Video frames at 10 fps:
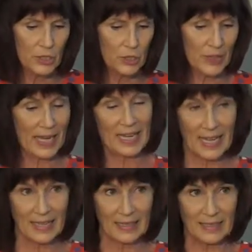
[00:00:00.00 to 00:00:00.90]
To that
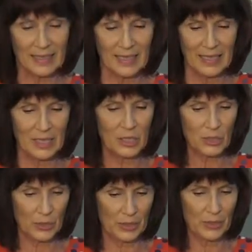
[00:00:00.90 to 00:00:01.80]
end,
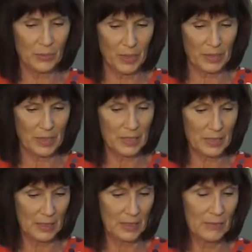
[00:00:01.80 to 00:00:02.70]
historical
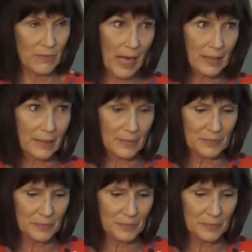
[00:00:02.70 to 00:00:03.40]
awareness is vital.